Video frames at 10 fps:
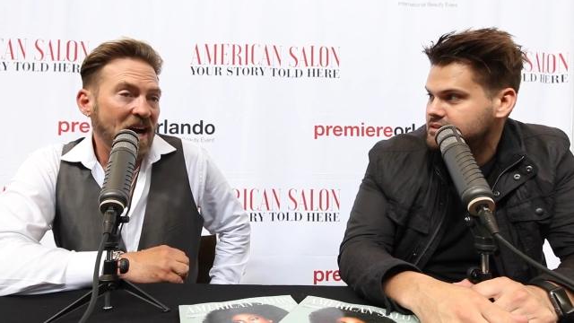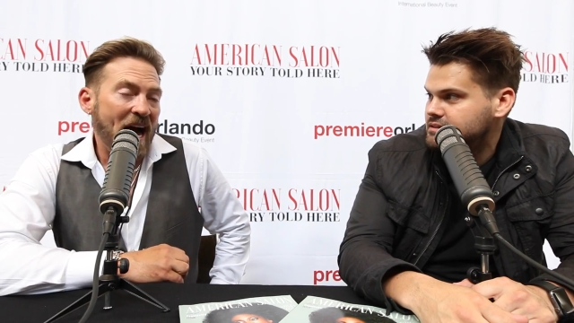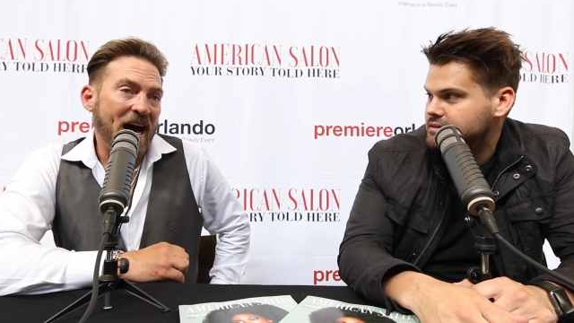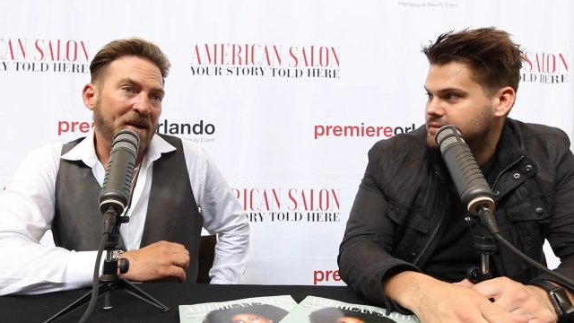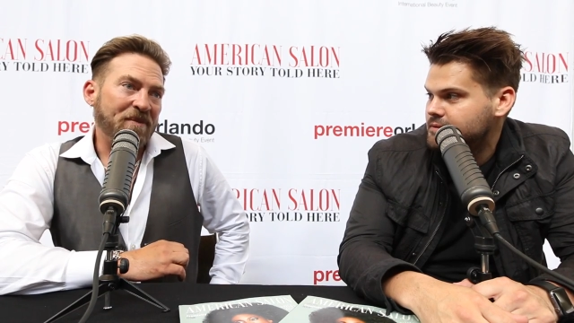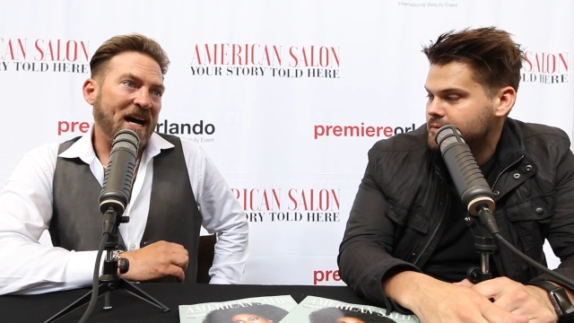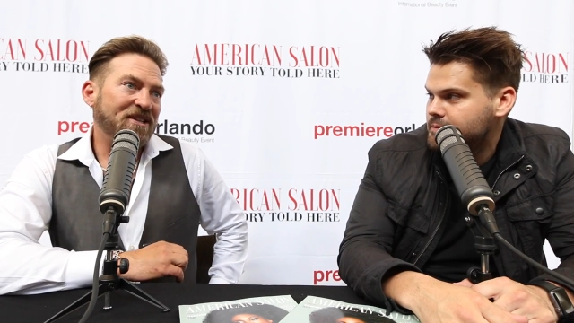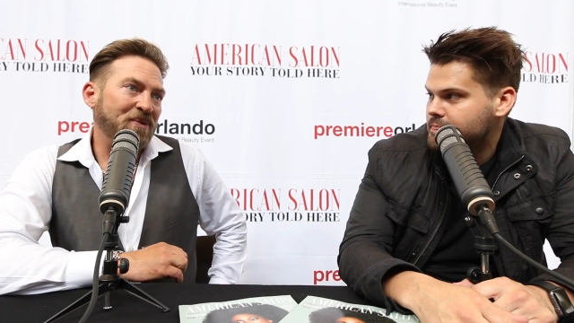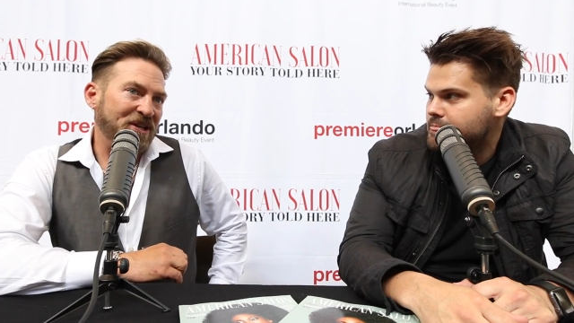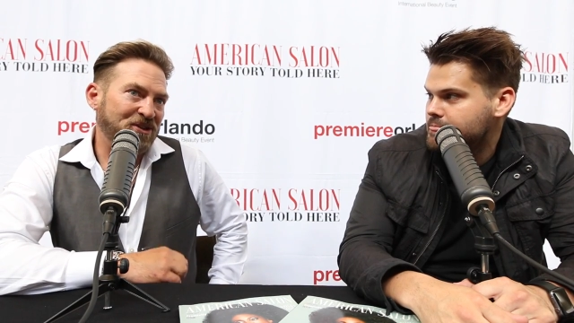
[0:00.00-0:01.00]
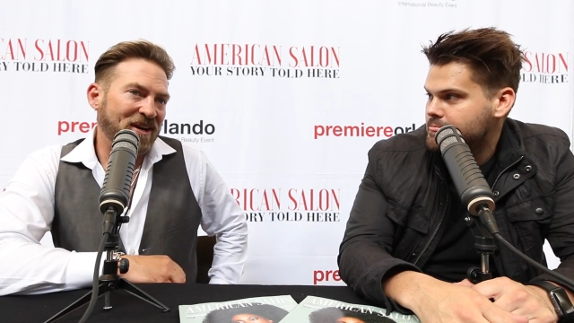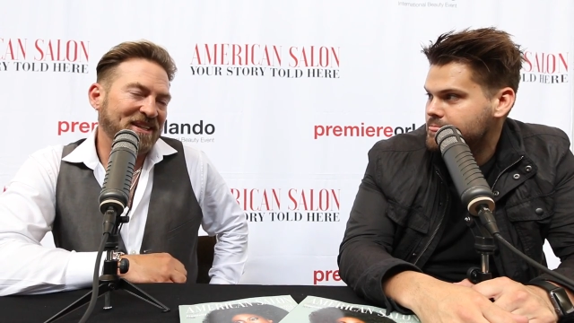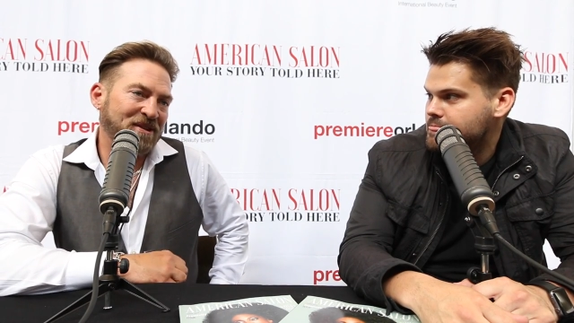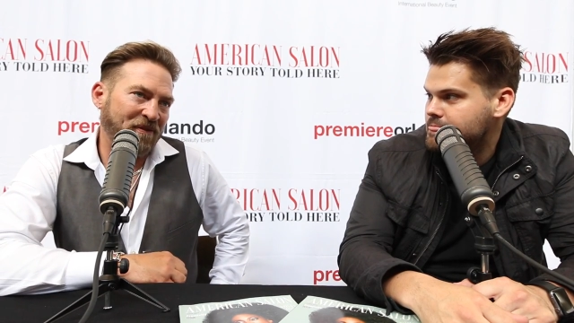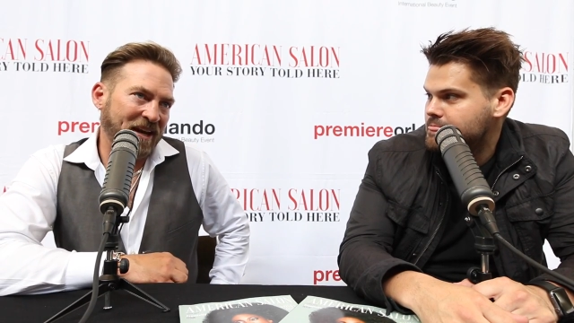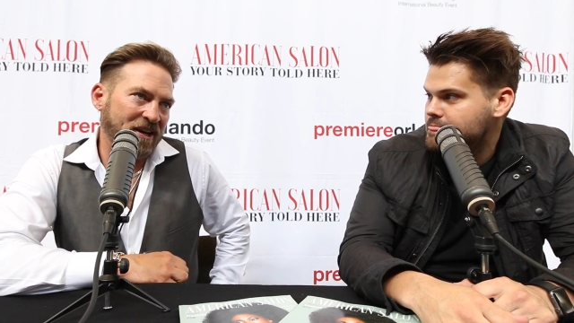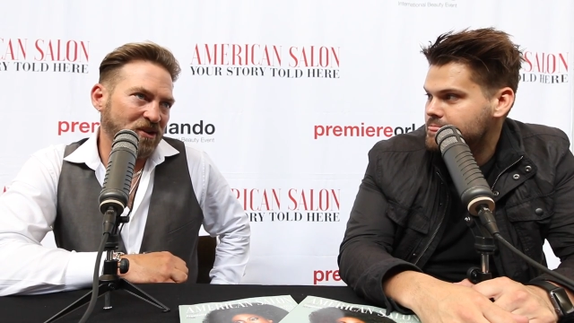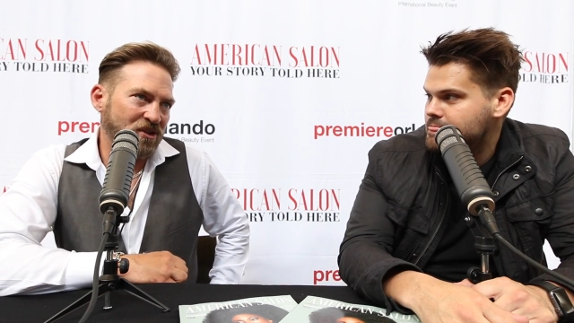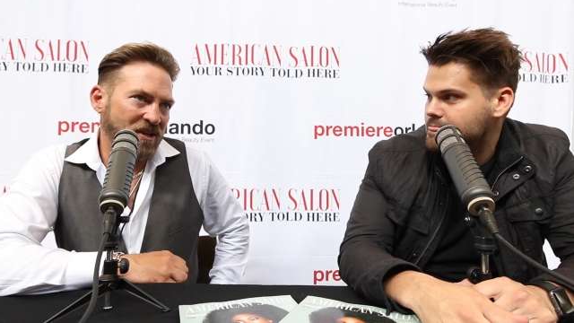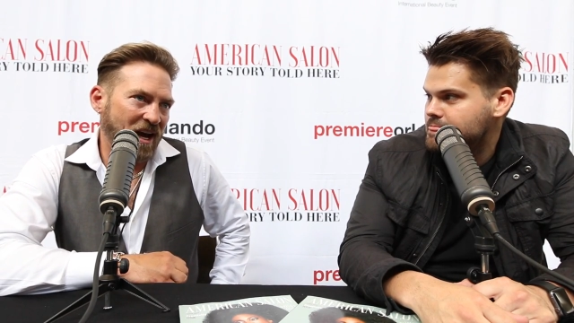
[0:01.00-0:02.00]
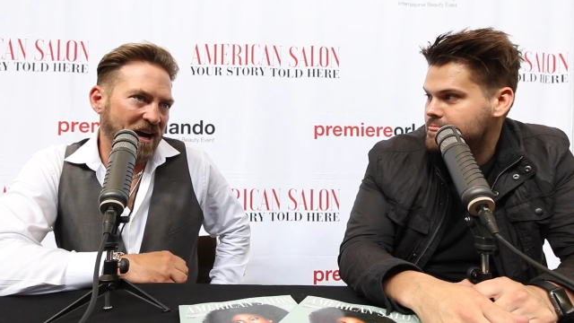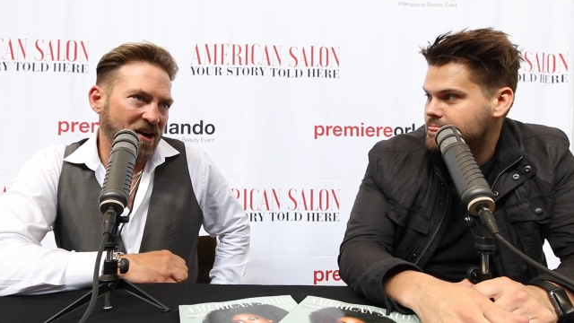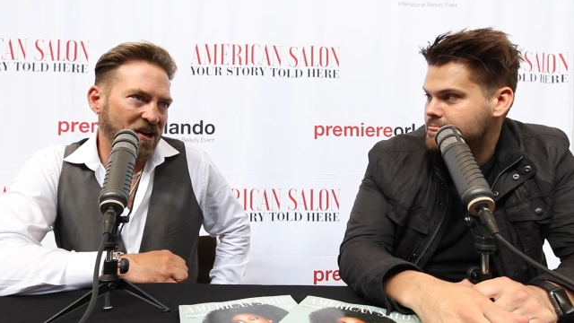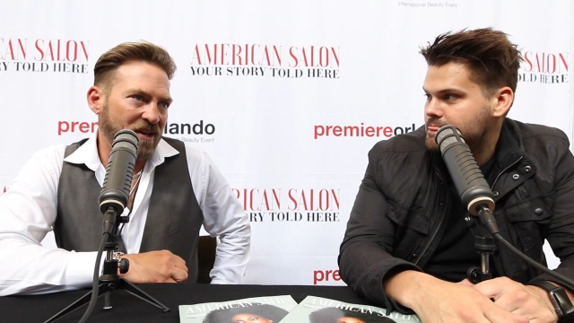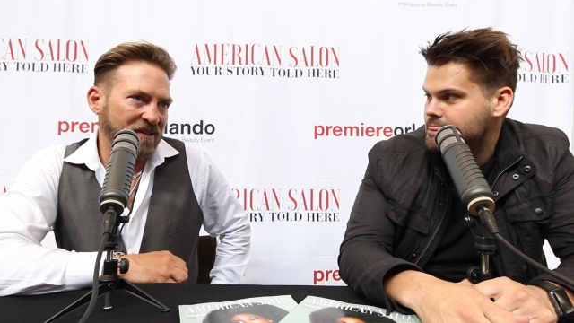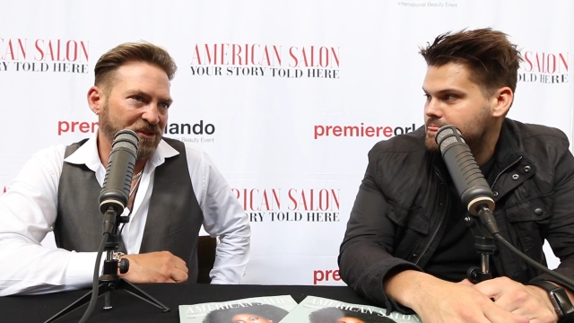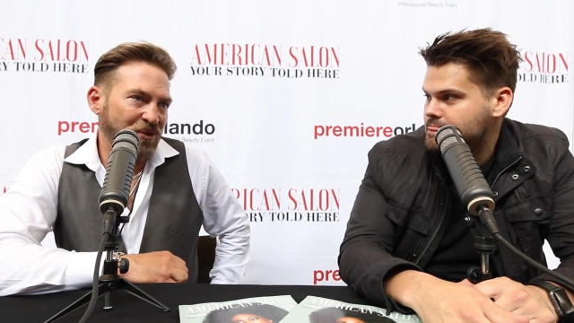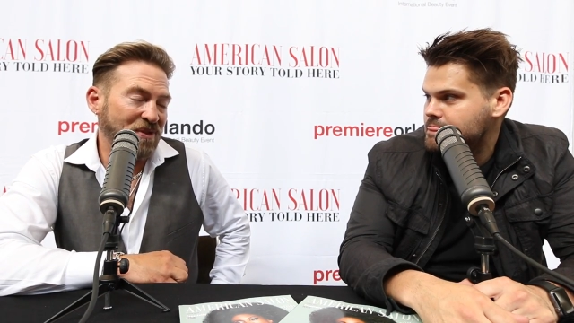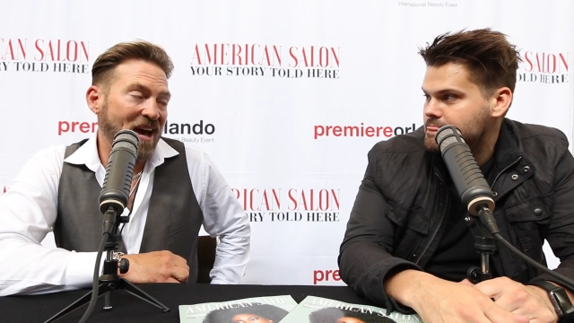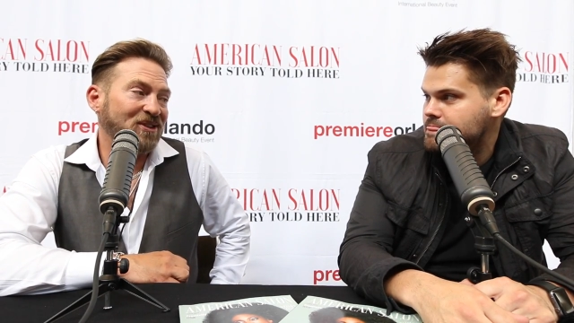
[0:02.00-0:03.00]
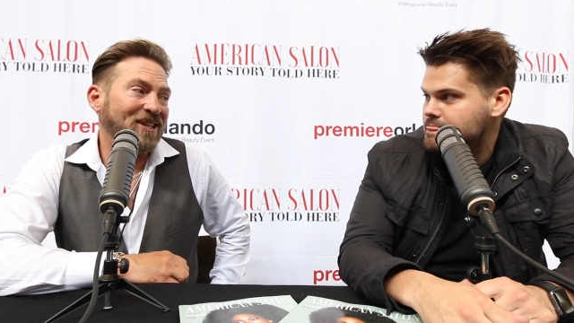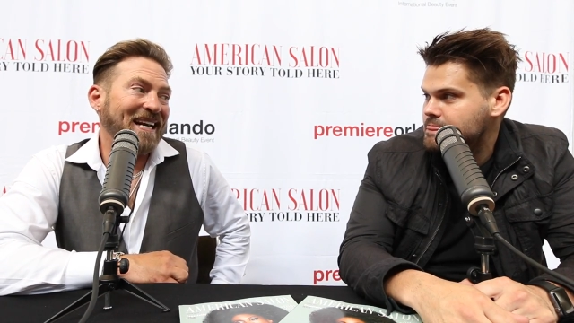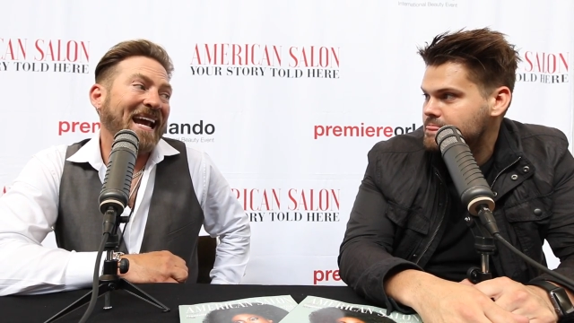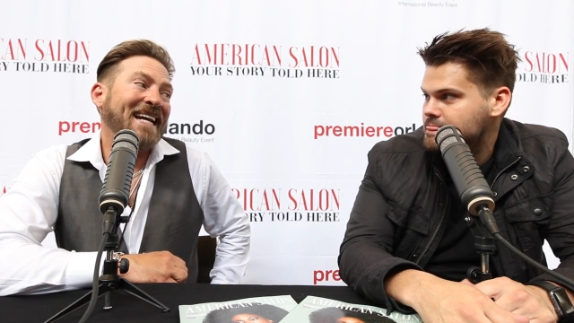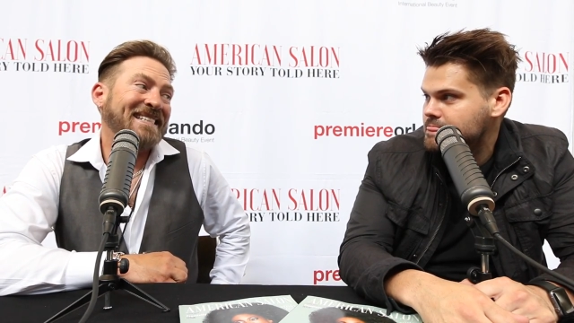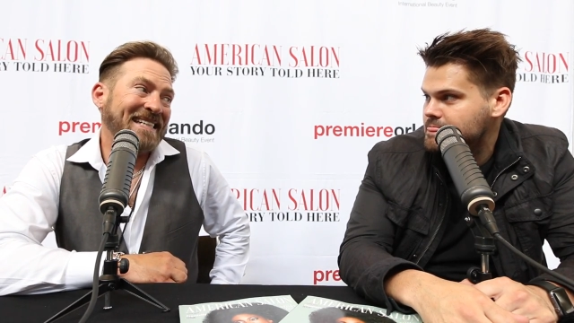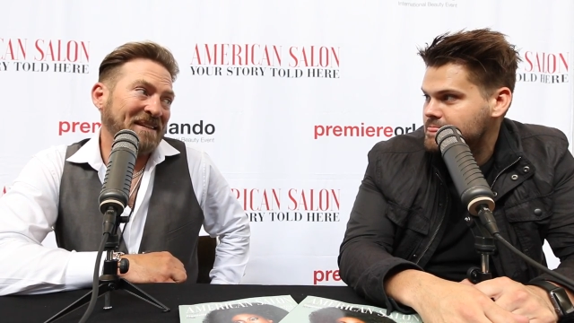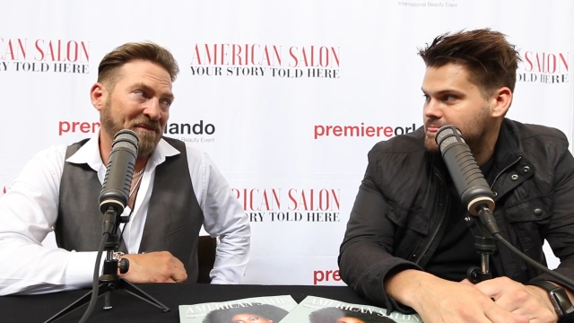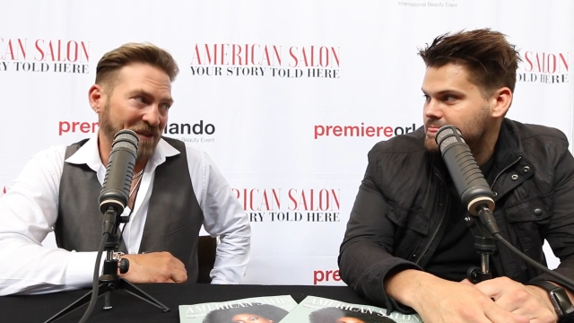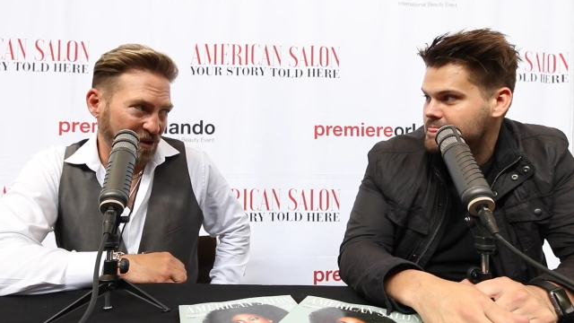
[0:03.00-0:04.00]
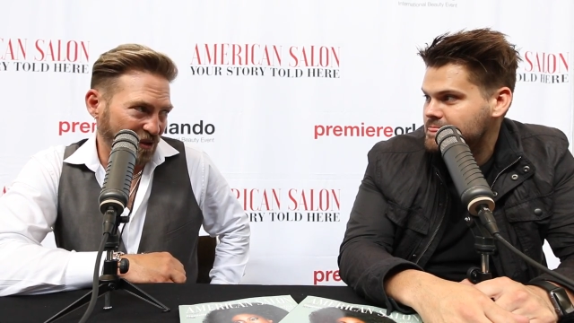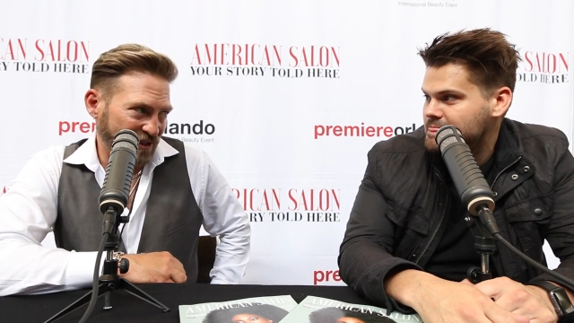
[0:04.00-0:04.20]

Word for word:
Speaker 1: Um, guys, we just finished our 2018 photo